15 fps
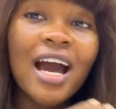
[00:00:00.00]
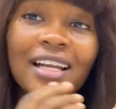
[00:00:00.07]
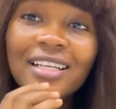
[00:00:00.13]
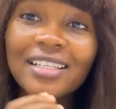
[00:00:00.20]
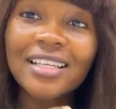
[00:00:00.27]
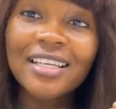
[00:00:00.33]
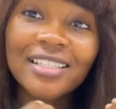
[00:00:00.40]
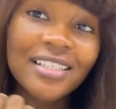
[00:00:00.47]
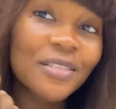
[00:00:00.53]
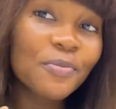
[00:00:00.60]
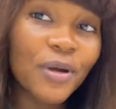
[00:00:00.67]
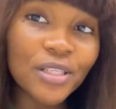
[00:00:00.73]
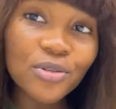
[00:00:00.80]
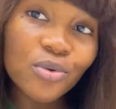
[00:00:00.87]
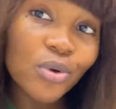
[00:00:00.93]
And then there's this
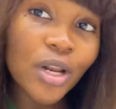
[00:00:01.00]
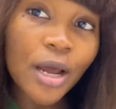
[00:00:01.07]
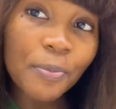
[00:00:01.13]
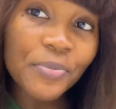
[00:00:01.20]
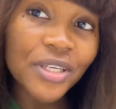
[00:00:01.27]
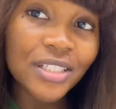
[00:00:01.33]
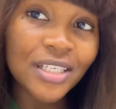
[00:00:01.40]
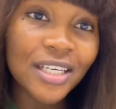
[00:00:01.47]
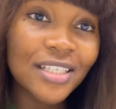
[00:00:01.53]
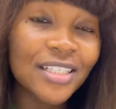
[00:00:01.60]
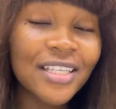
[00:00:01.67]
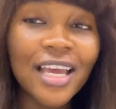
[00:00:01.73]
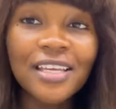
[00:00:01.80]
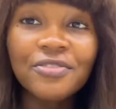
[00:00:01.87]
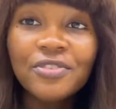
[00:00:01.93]
particular
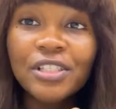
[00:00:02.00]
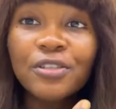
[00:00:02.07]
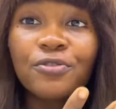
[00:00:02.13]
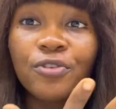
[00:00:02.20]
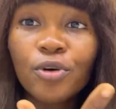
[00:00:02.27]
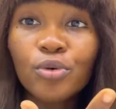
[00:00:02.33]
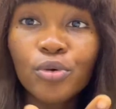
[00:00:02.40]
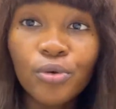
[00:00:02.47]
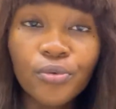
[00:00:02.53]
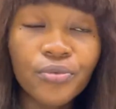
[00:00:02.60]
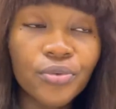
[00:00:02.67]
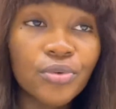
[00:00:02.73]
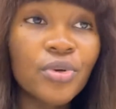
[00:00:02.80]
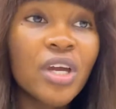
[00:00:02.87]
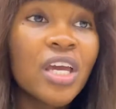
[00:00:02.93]
patient that is really fond of you.